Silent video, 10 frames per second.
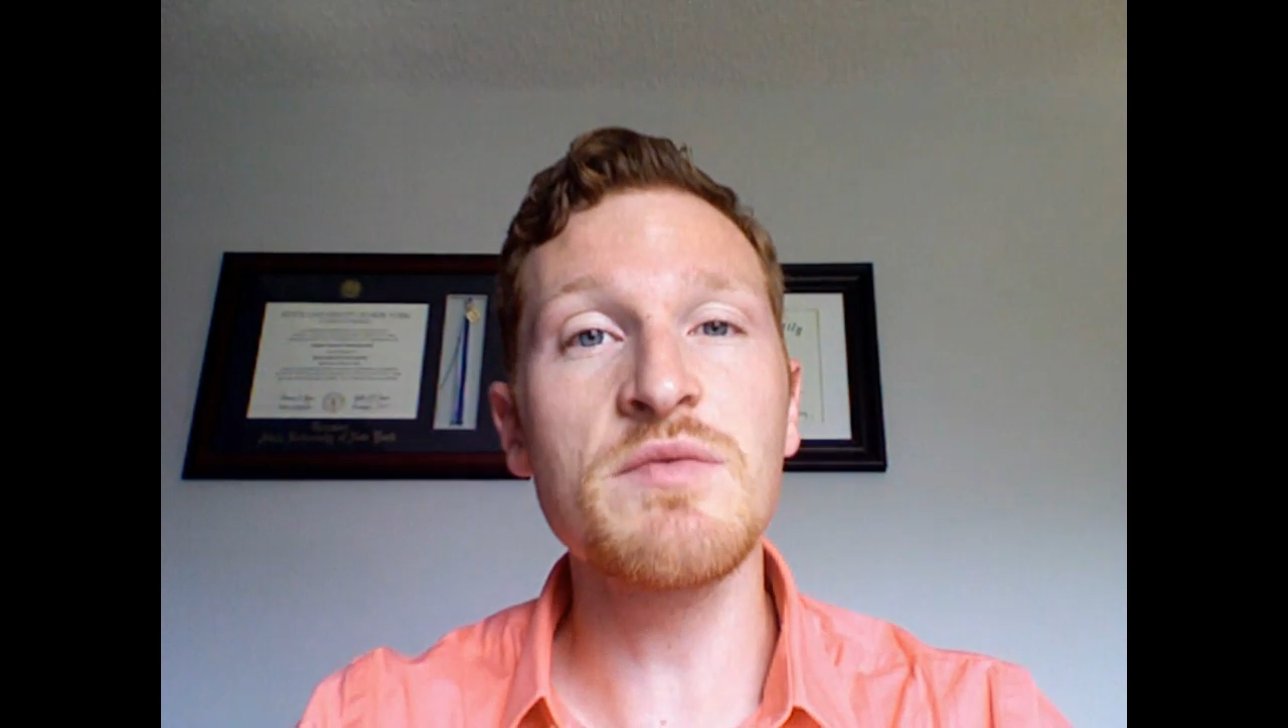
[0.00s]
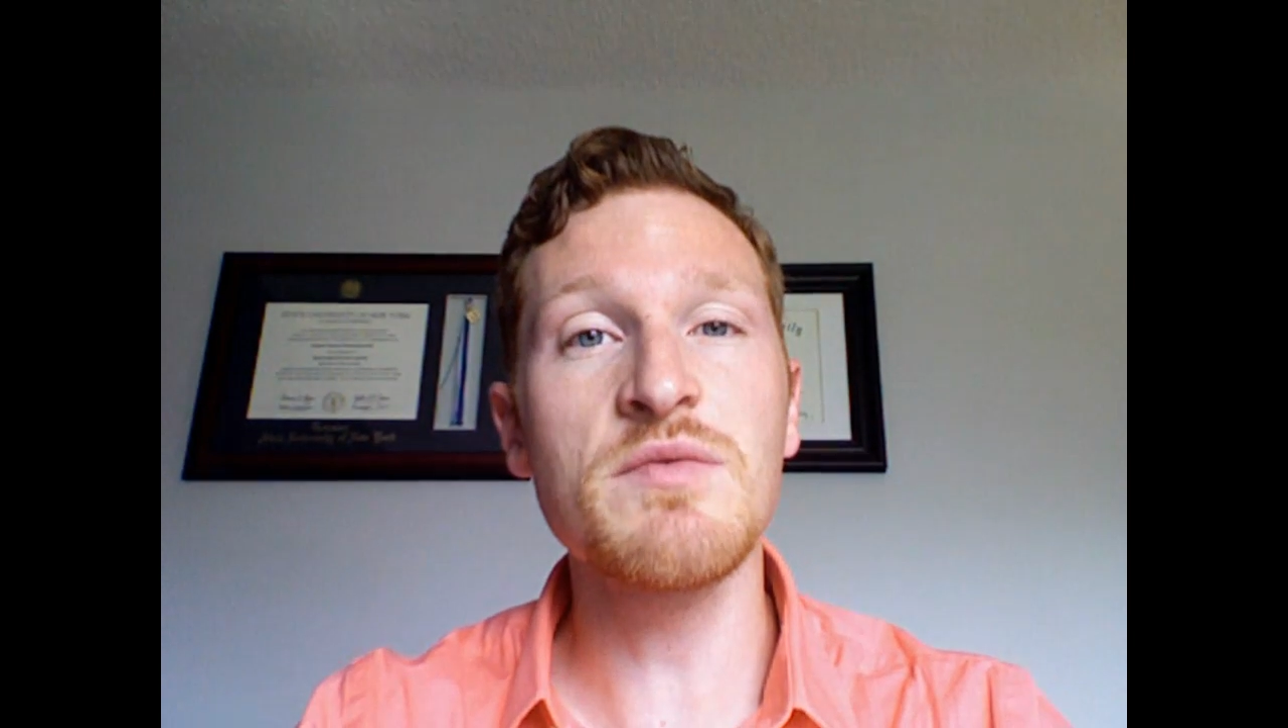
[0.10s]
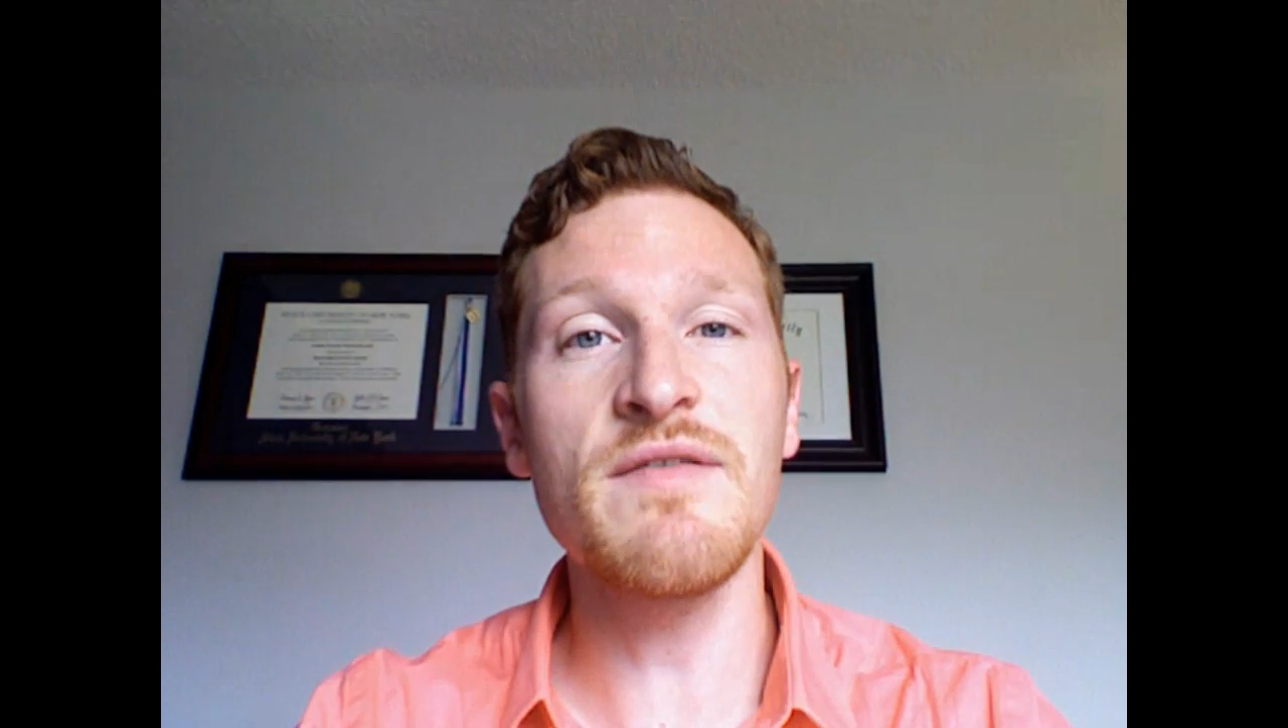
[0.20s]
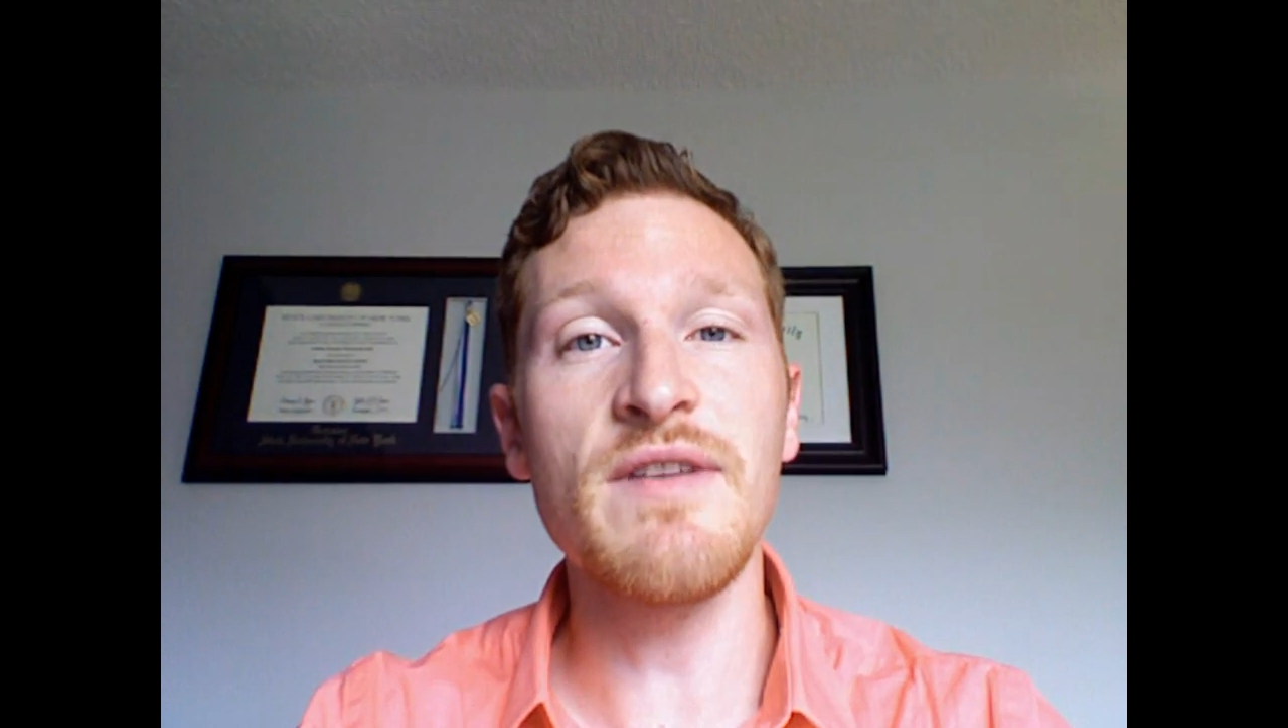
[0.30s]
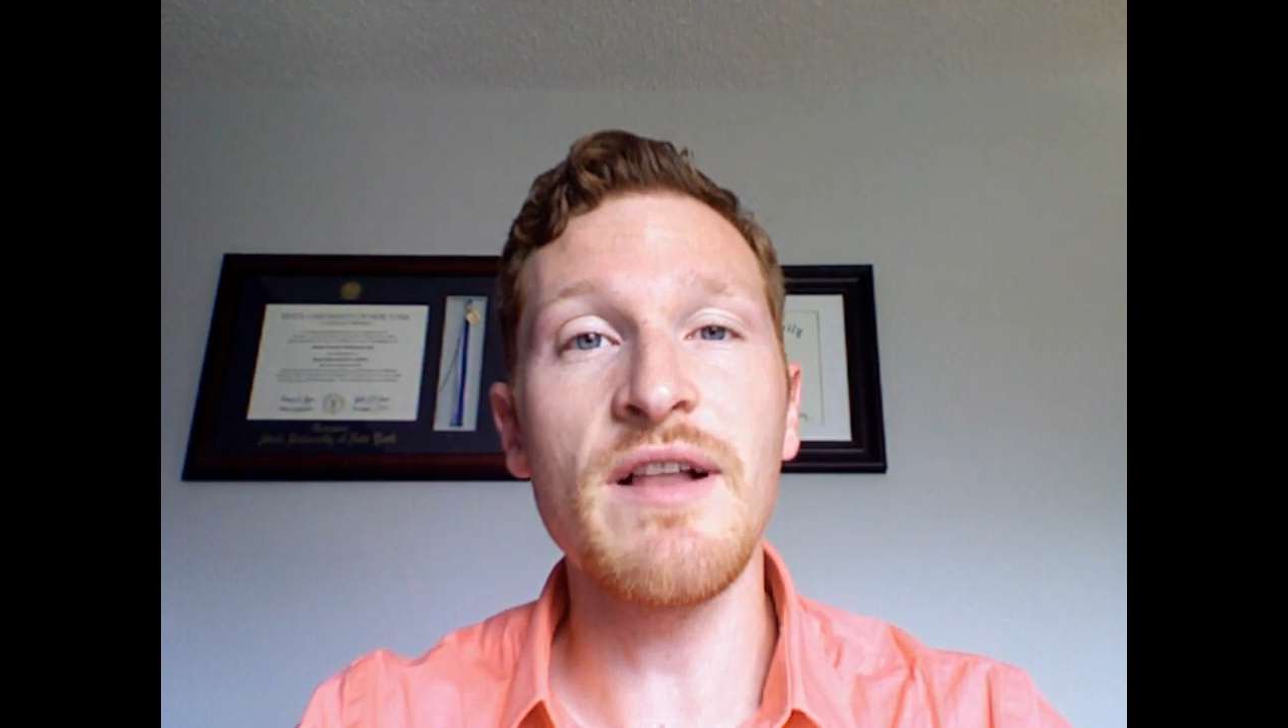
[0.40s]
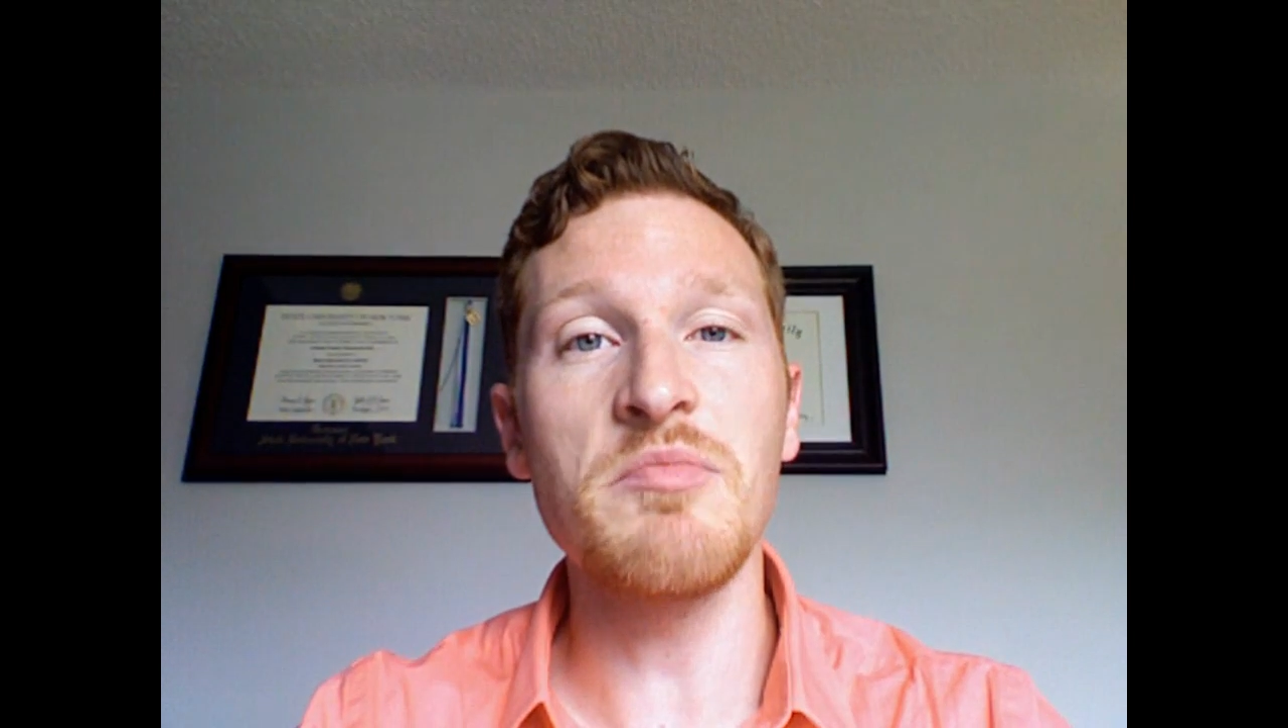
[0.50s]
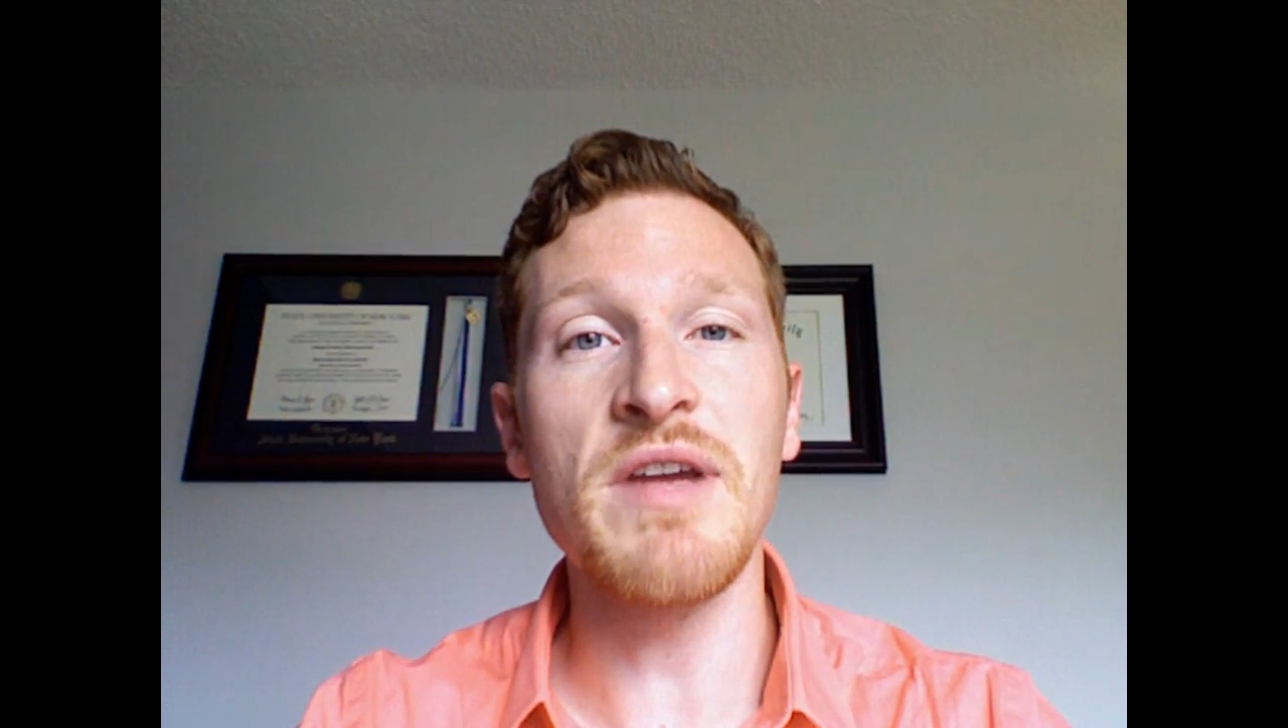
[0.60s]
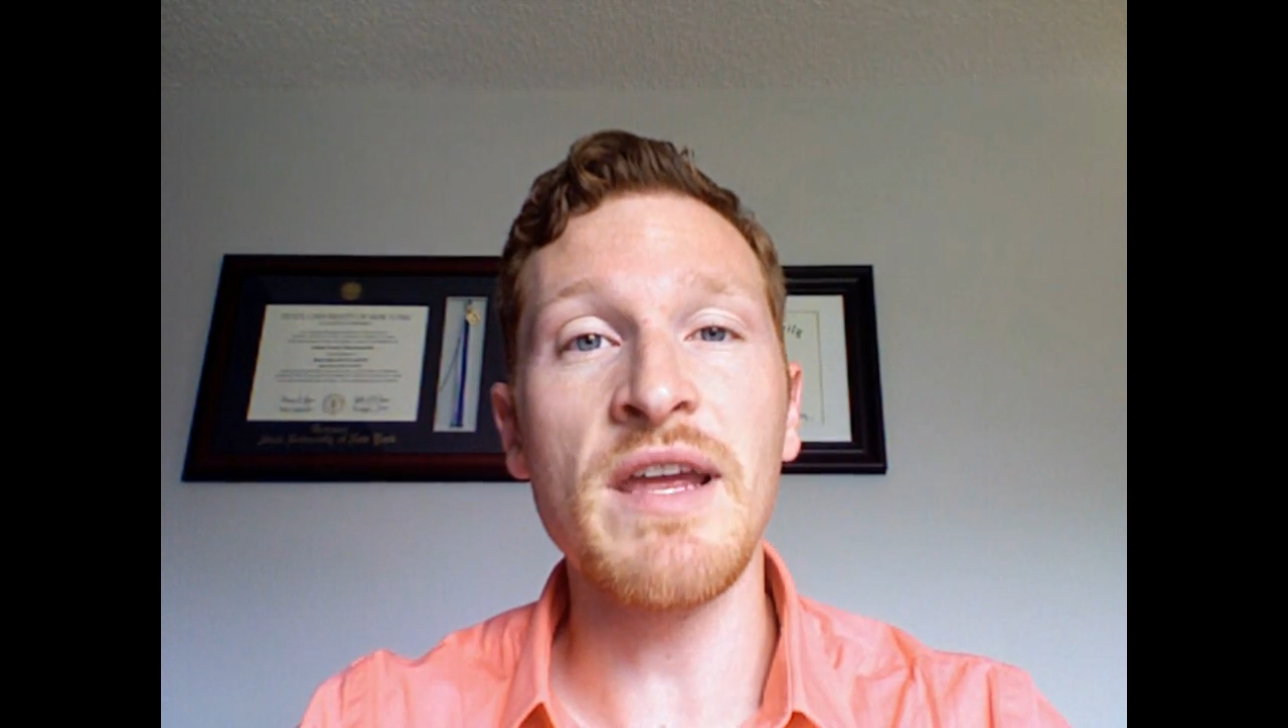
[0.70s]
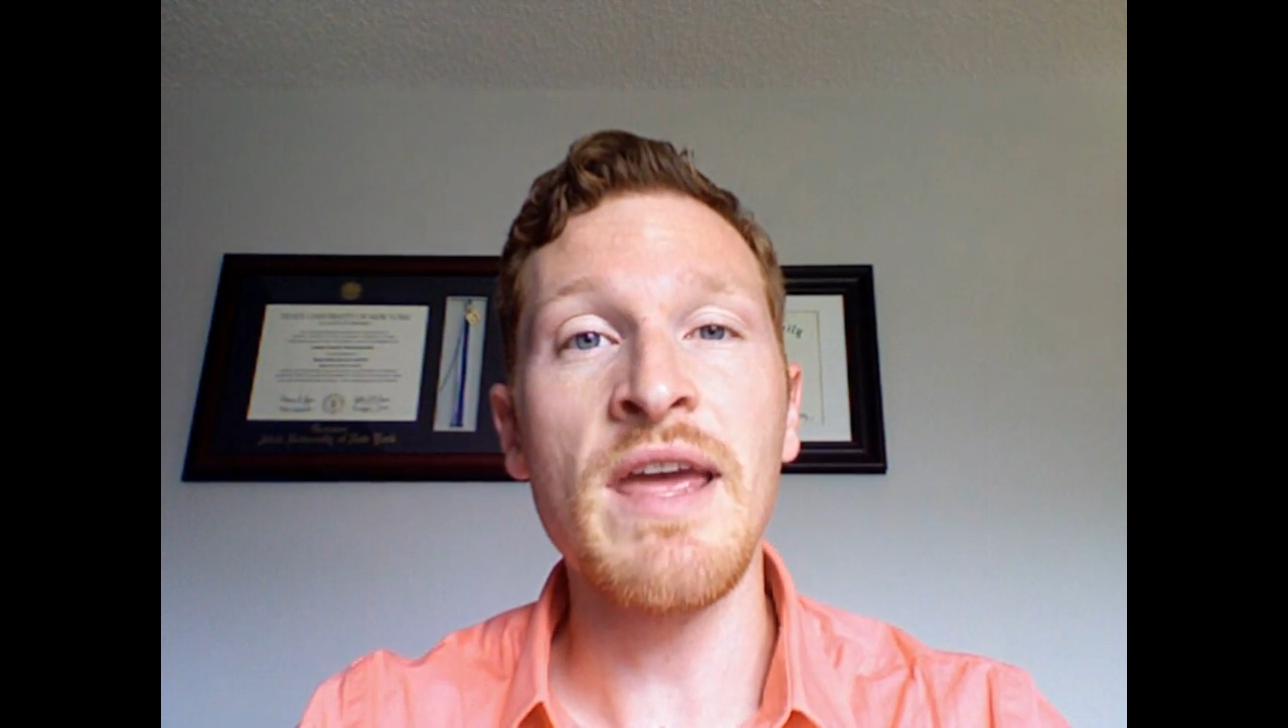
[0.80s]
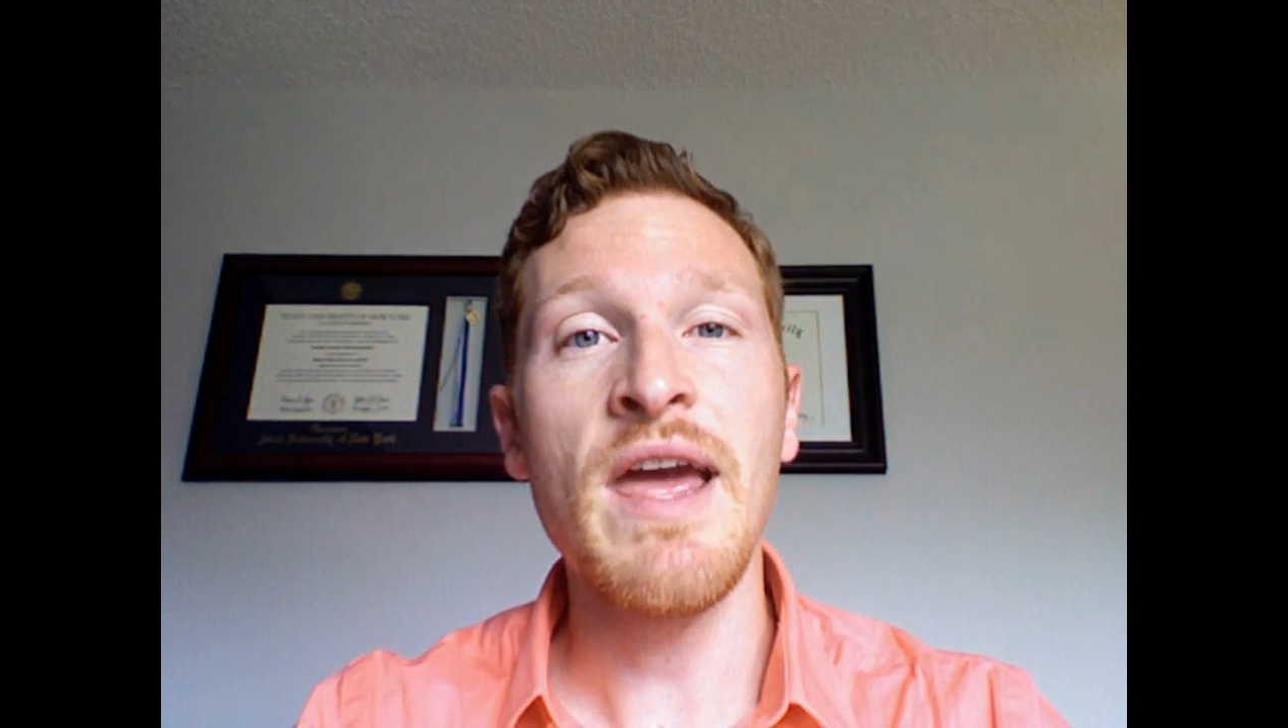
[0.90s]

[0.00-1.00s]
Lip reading: we're developing,